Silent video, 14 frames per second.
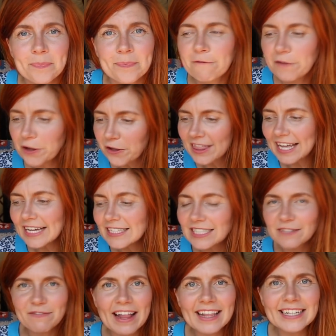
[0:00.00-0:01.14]
few
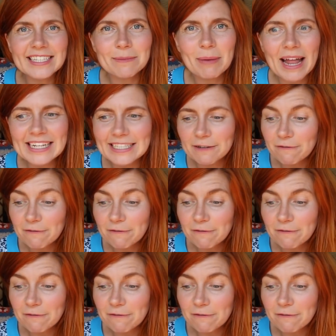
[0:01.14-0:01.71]
things fell into place.